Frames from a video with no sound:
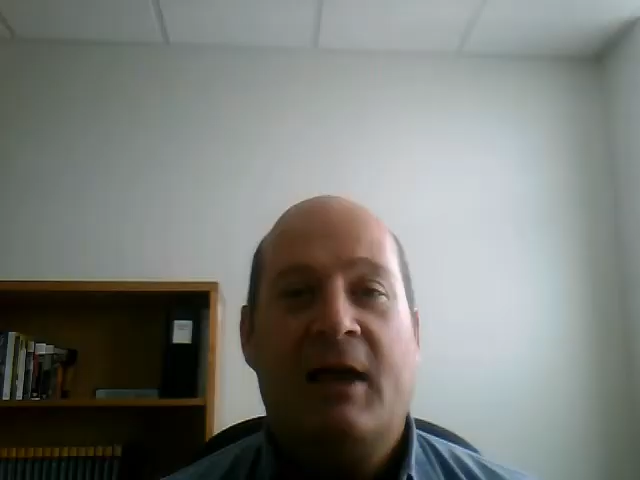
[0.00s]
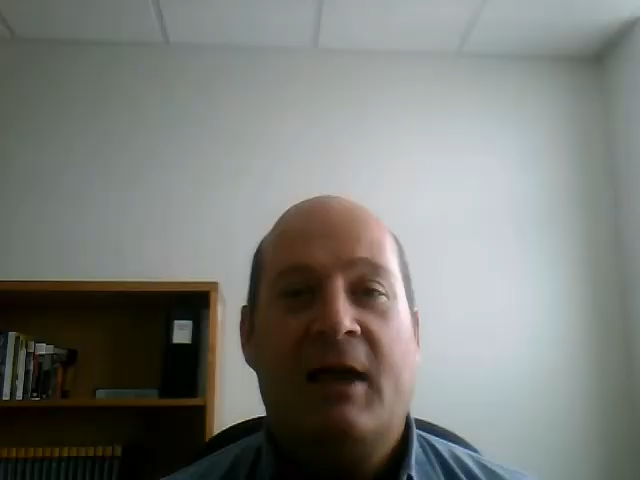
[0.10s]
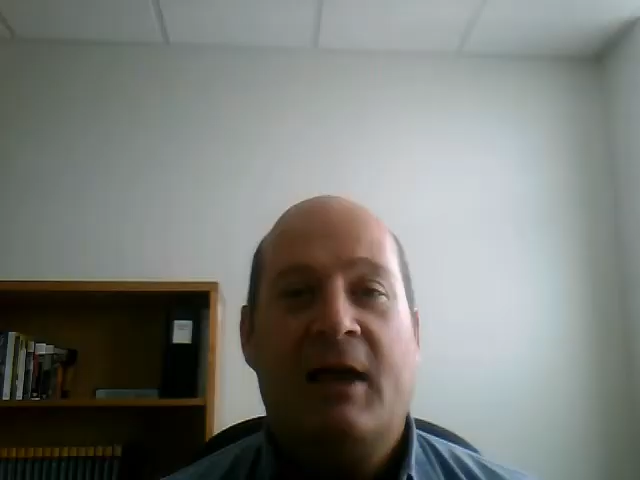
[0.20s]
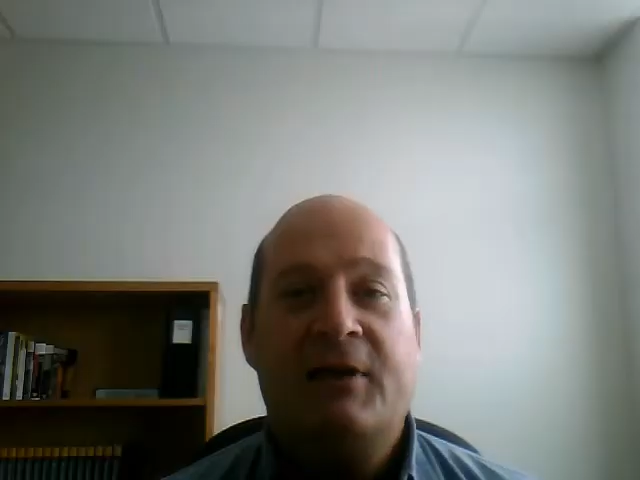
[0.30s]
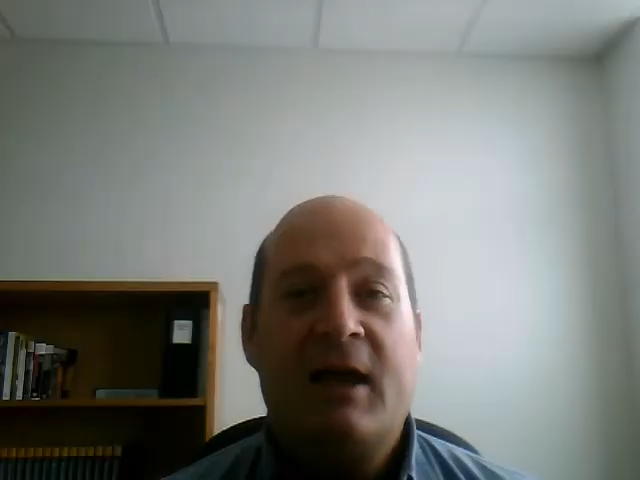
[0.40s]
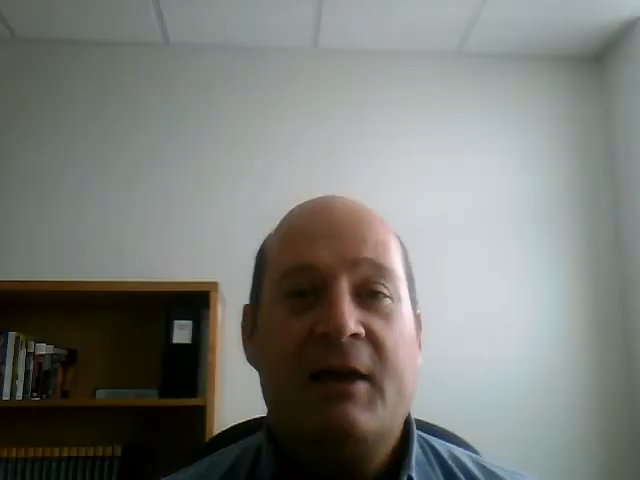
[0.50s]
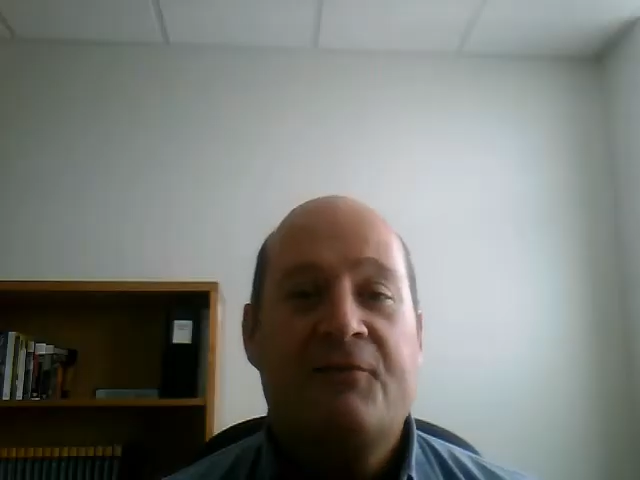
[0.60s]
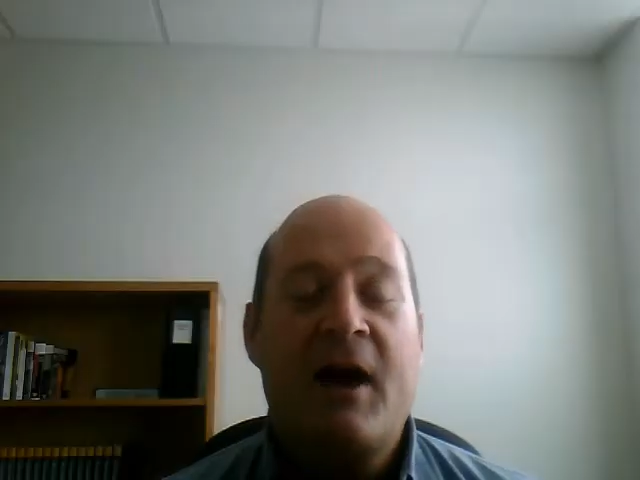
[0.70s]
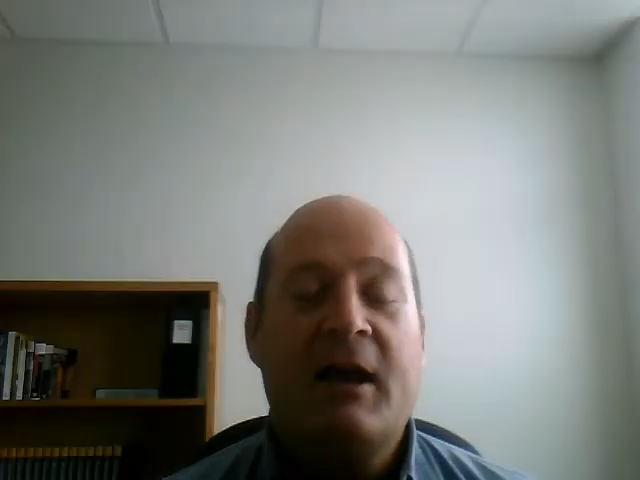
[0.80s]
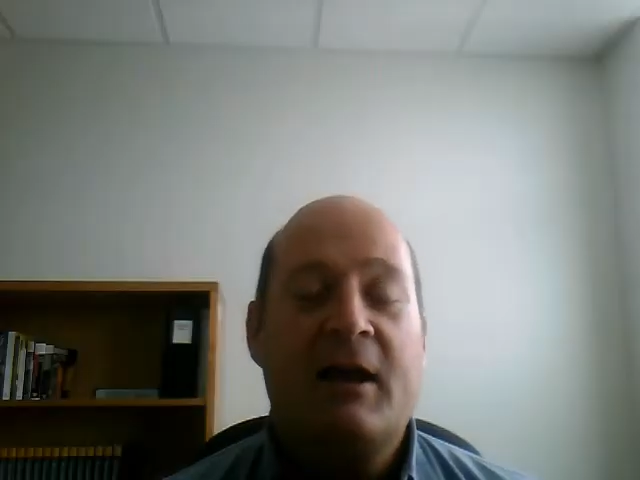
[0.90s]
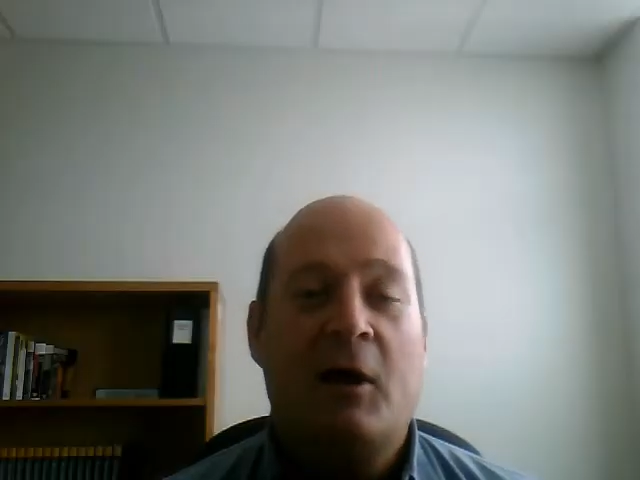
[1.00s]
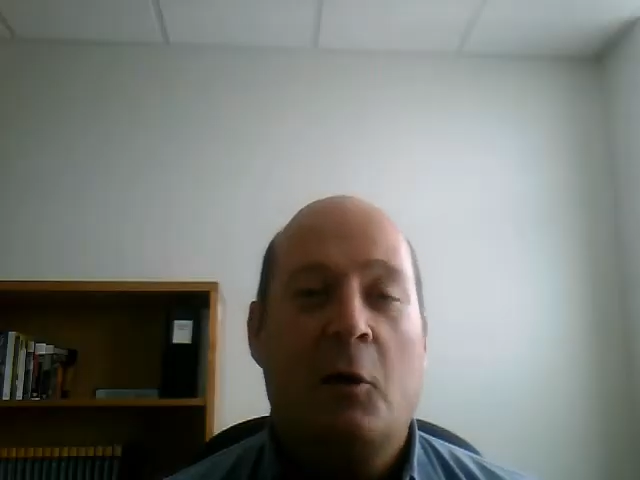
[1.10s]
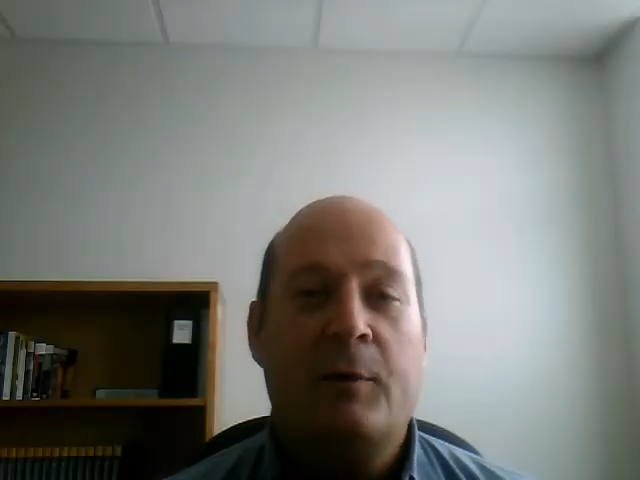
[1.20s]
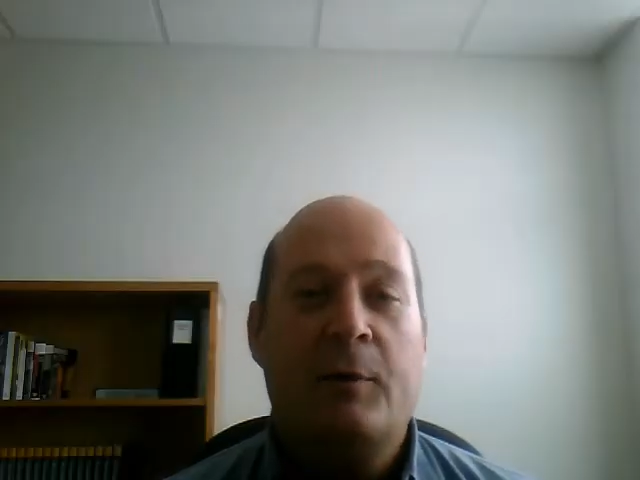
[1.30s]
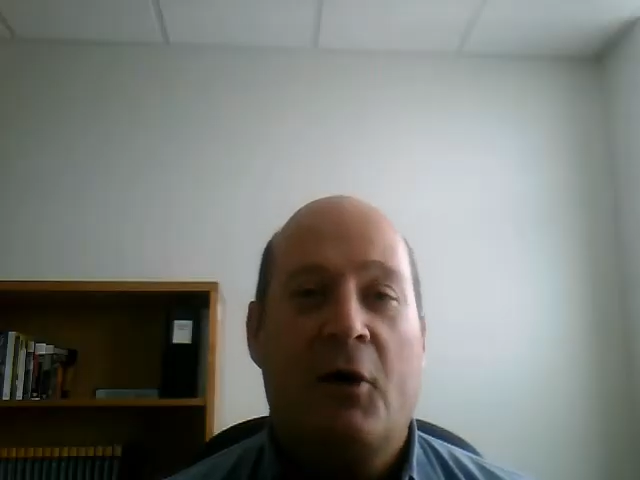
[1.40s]
And today, Frank and I
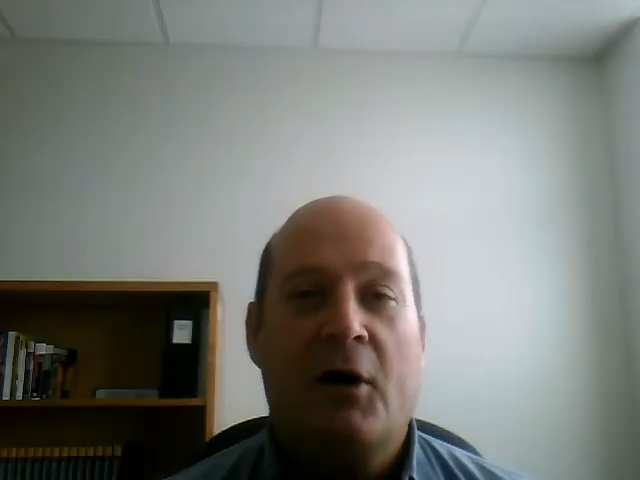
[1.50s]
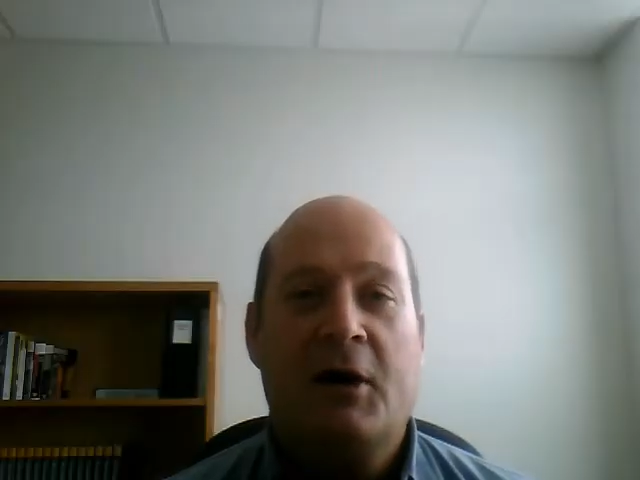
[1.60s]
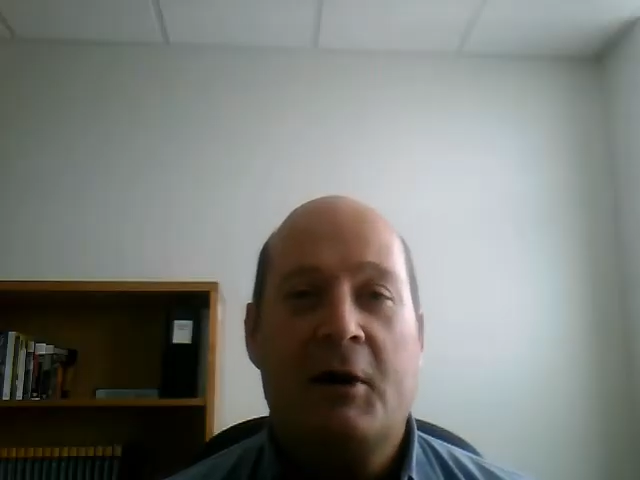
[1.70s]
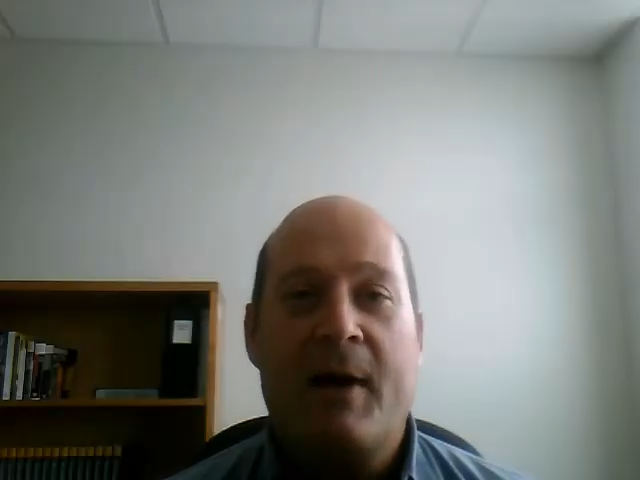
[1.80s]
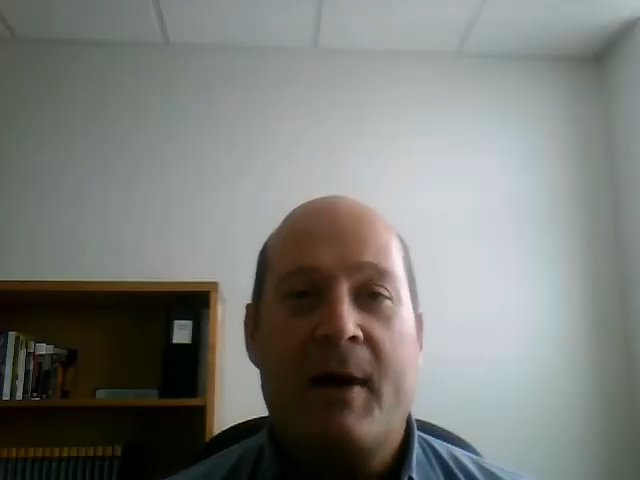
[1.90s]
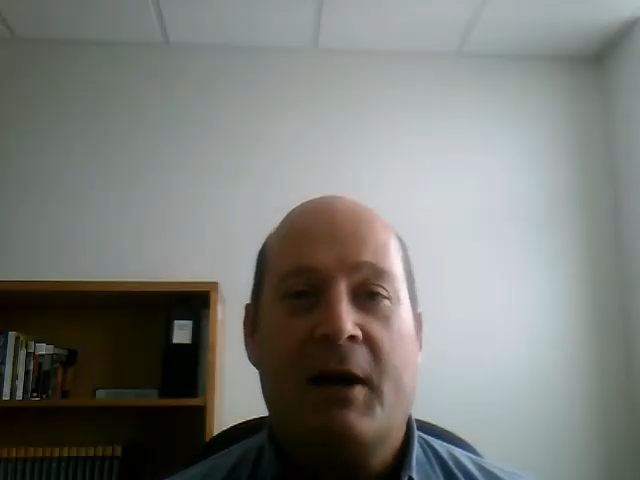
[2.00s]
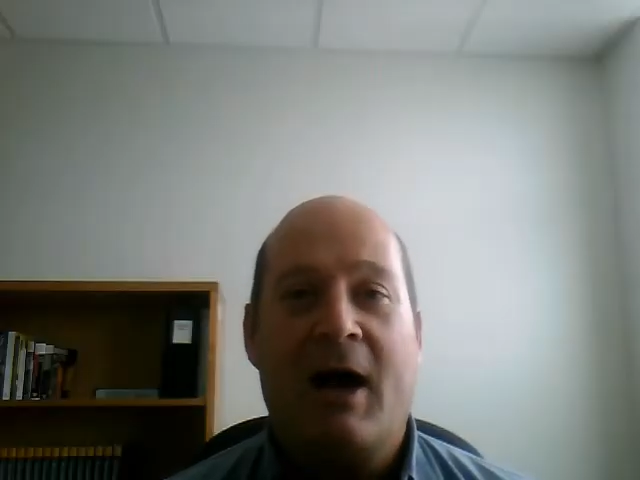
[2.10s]
will be talking about